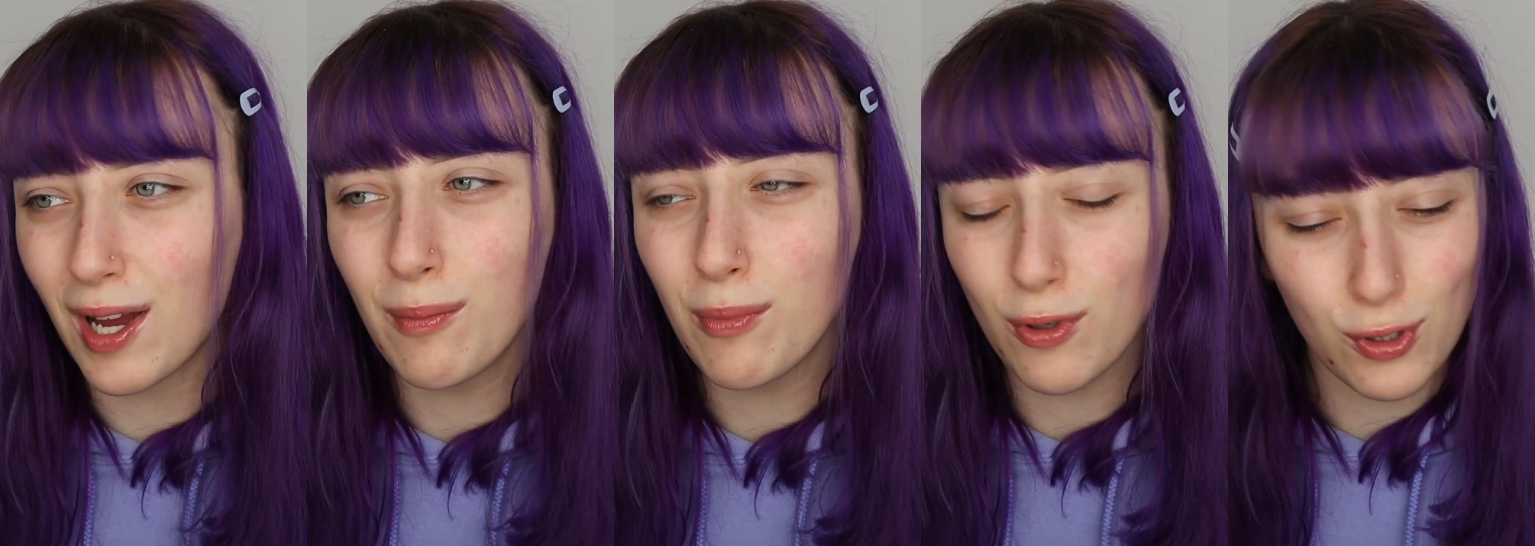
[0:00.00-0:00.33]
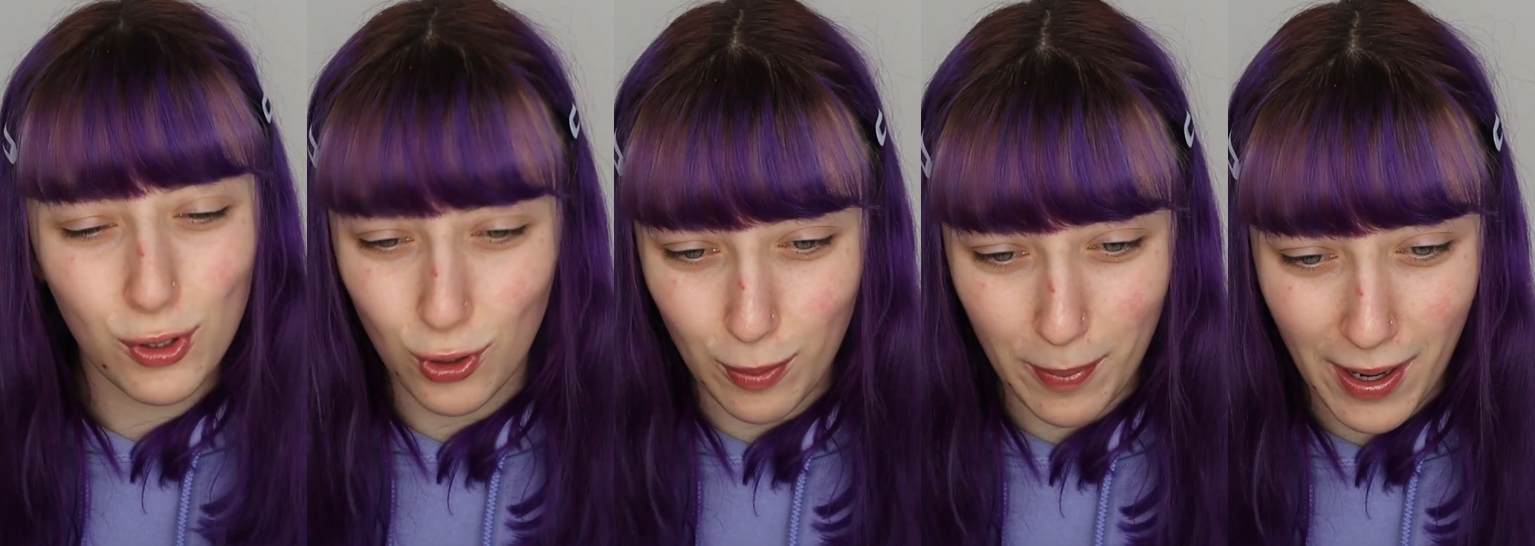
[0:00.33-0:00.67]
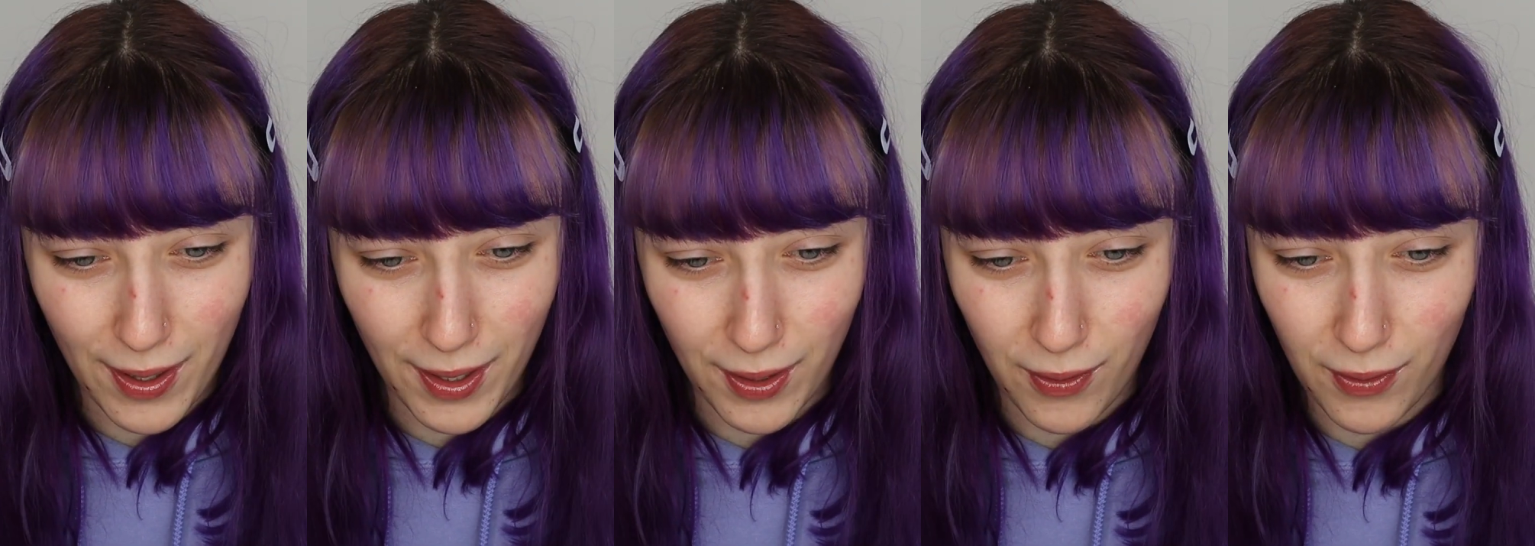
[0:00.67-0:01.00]
not sure
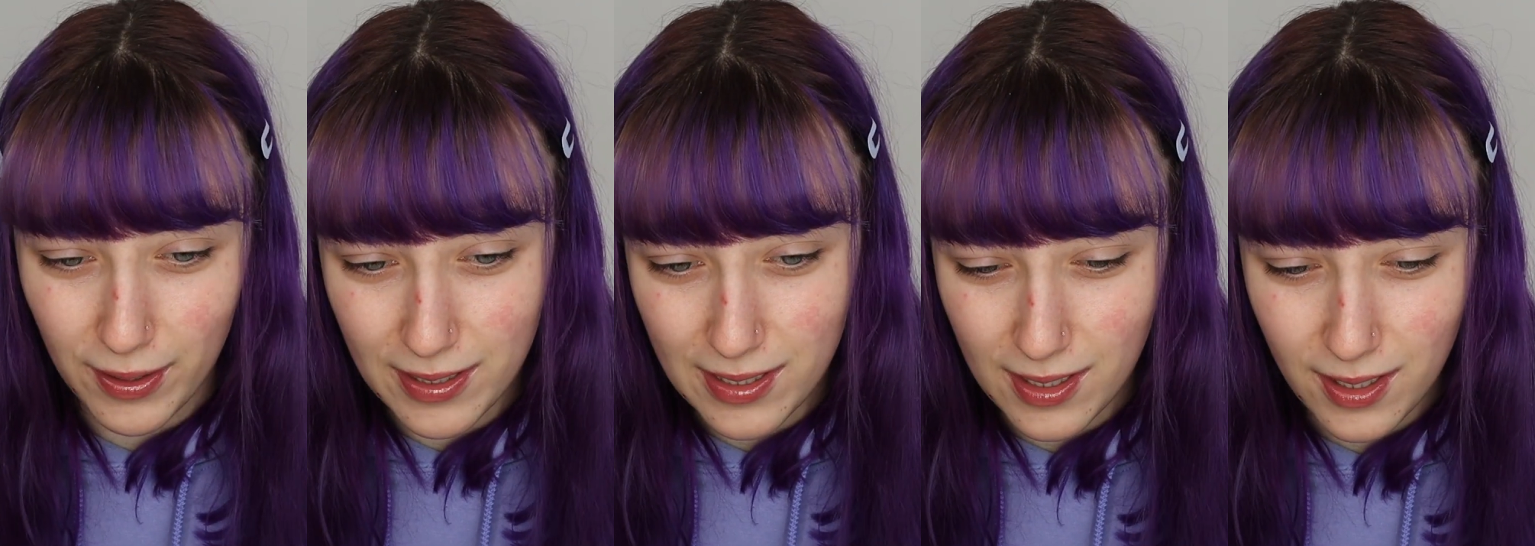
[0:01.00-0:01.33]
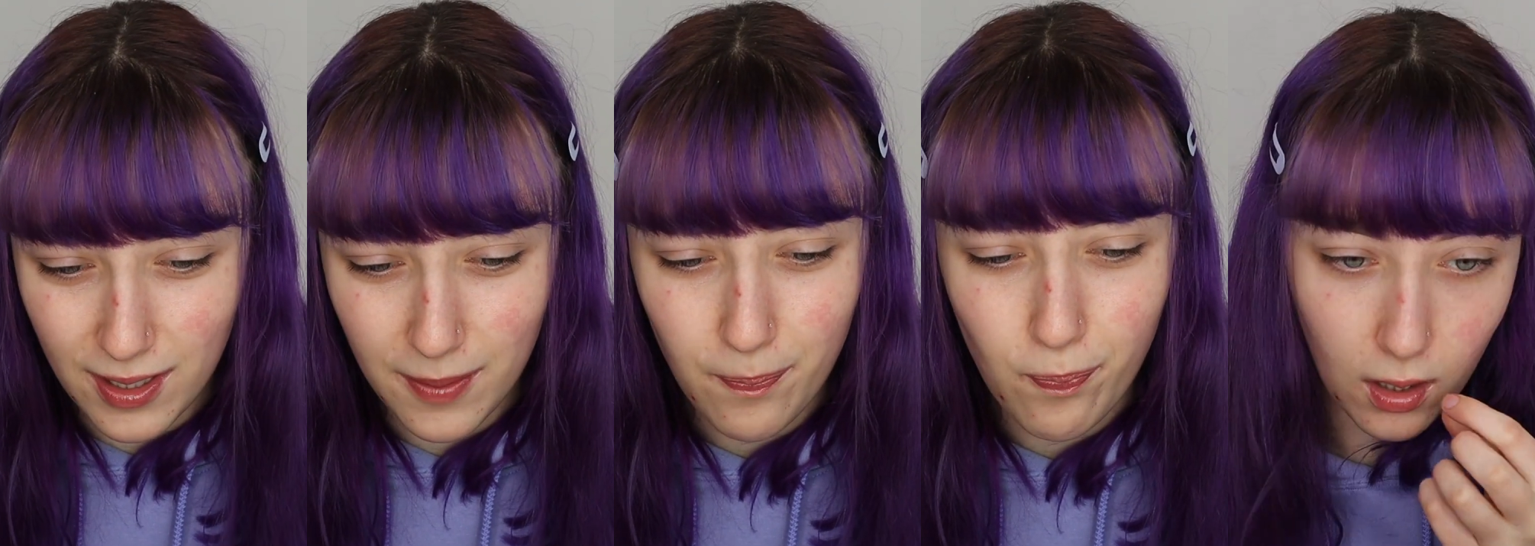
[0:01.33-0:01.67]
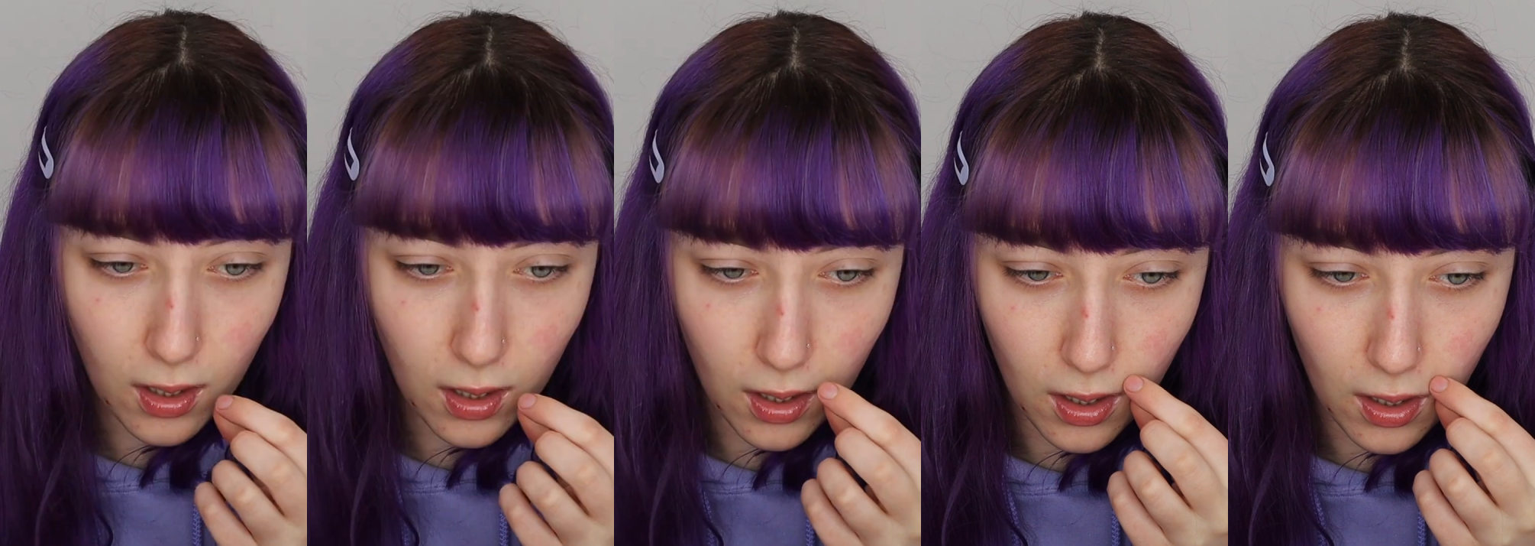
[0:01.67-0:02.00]
about it, honestly.
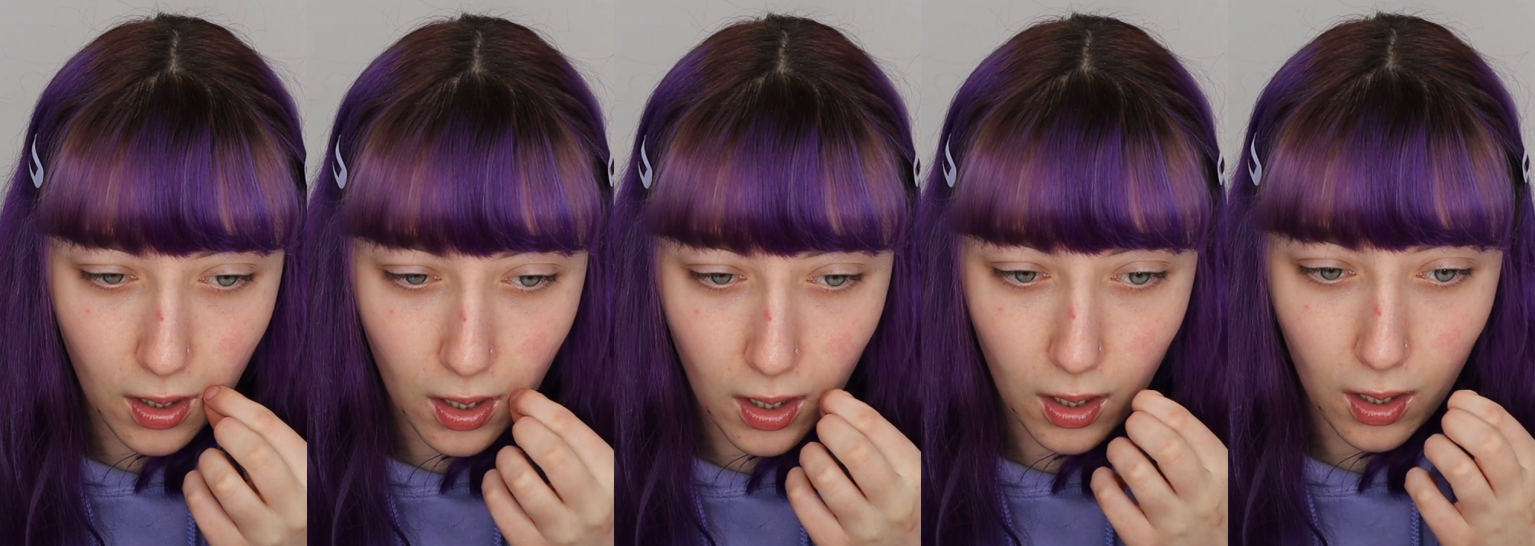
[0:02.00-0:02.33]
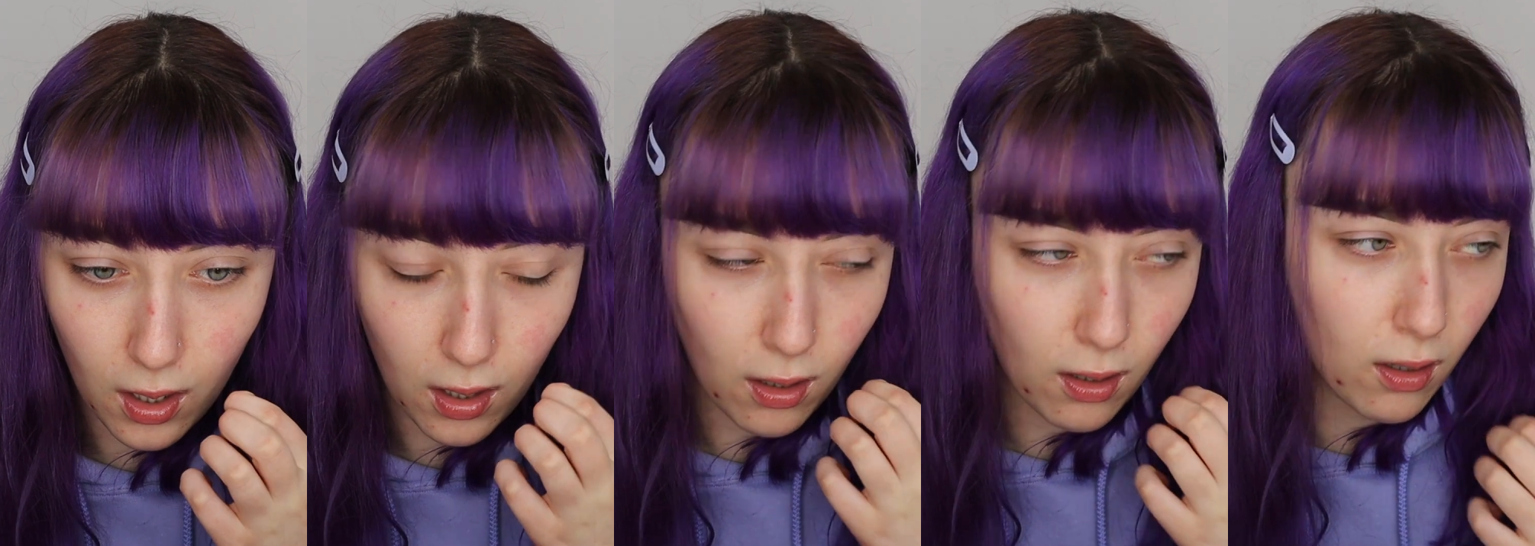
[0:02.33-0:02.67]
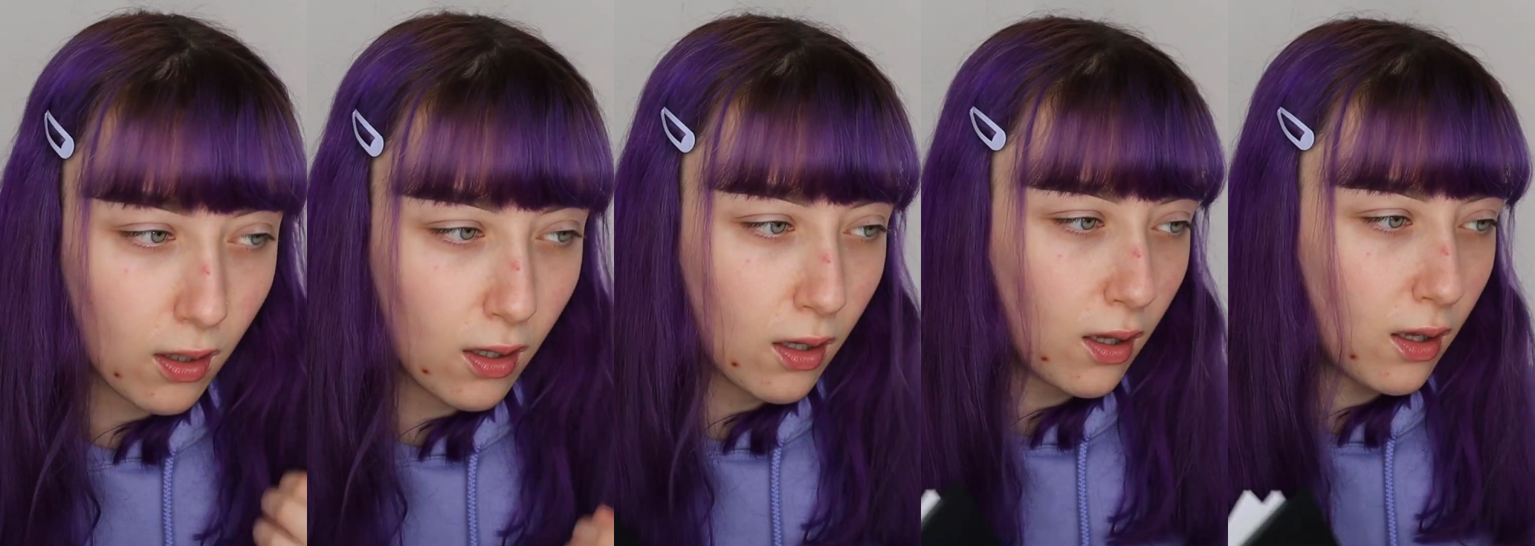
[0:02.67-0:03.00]

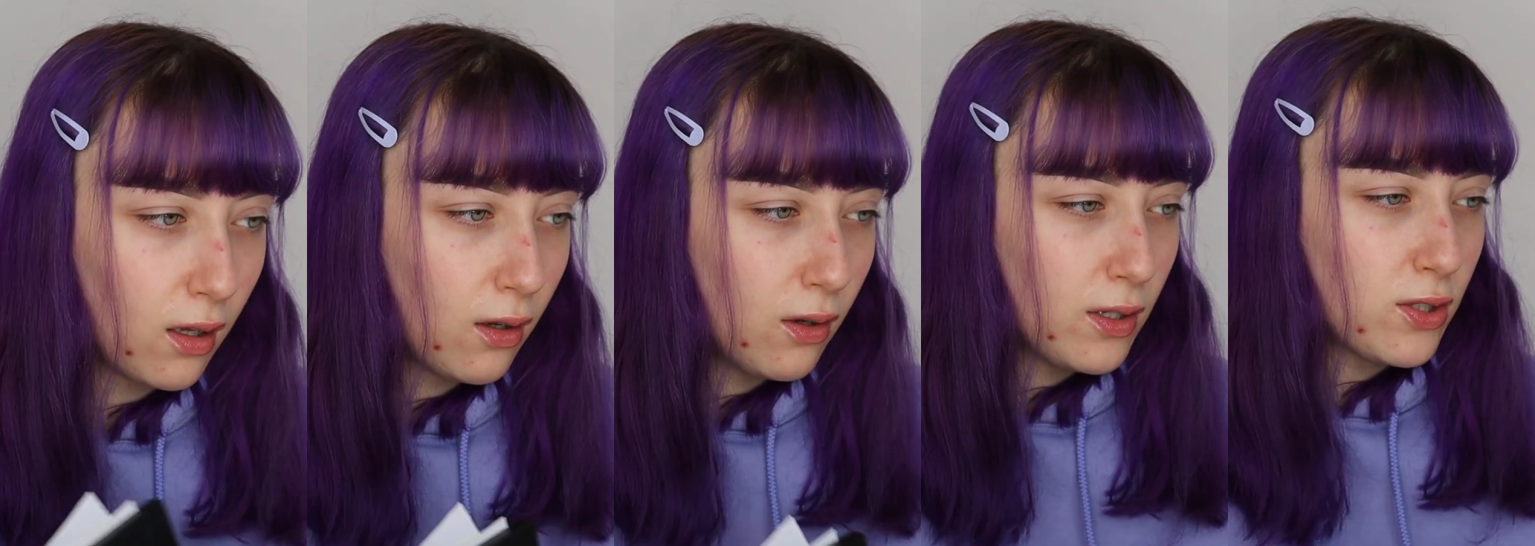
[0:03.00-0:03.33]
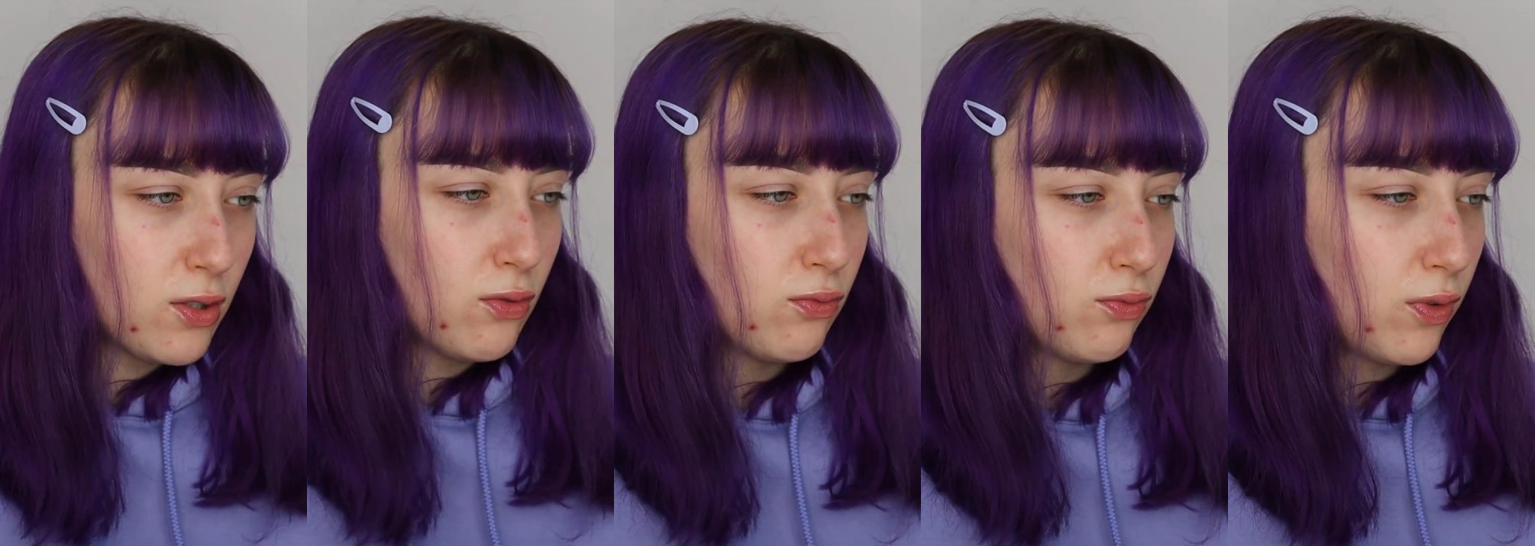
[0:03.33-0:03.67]
Oh, it's all